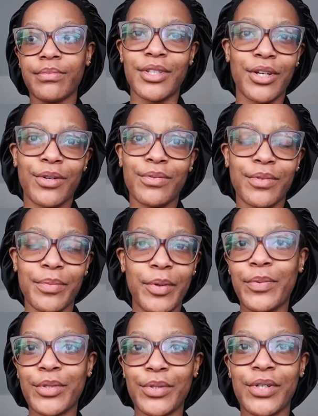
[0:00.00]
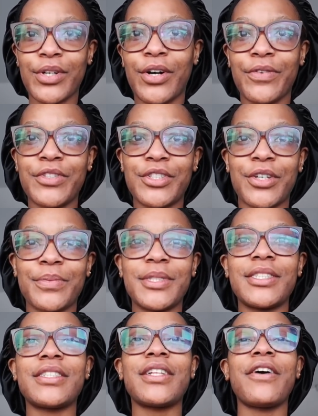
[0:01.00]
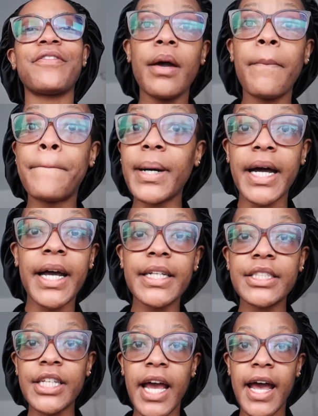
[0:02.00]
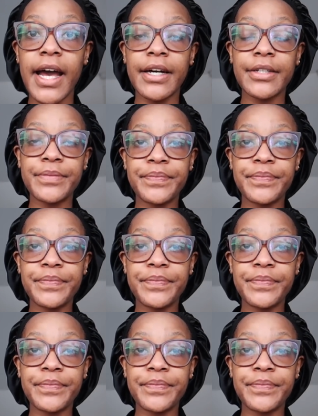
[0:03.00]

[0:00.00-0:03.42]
you know, what people do in coffee shops and stuff. But chow,